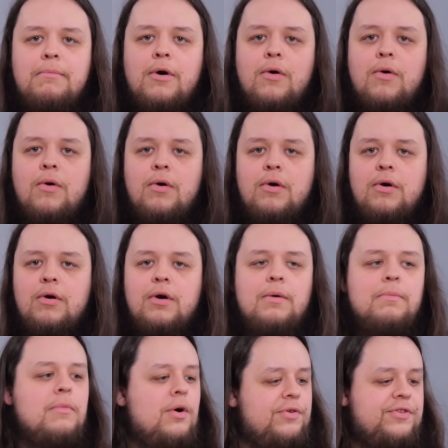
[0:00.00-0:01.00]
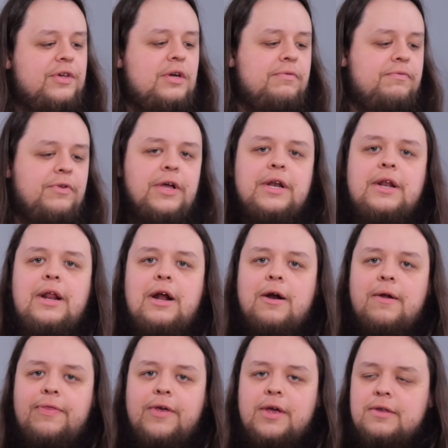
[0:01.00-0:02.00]
more mostly deflated
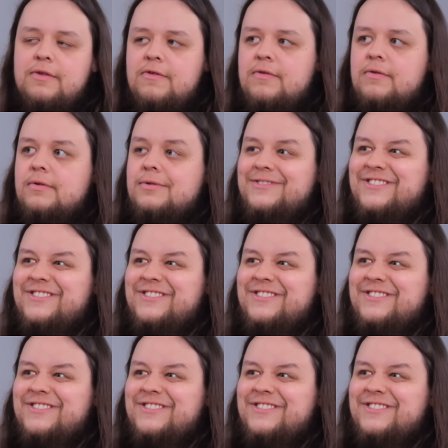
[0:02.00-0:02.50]
air things.